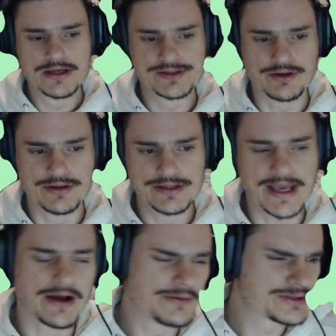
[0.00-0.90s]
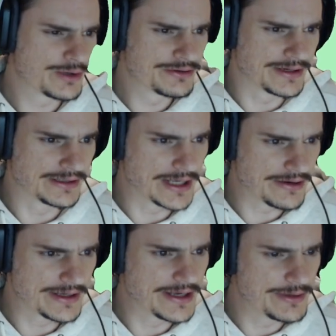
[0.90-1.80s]
So yeah, I was wondering, like,
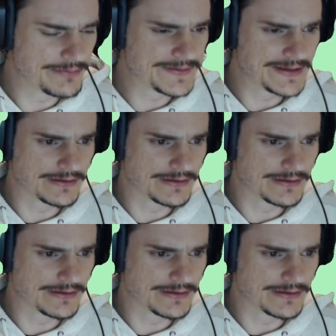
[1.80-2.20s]
okay, we update the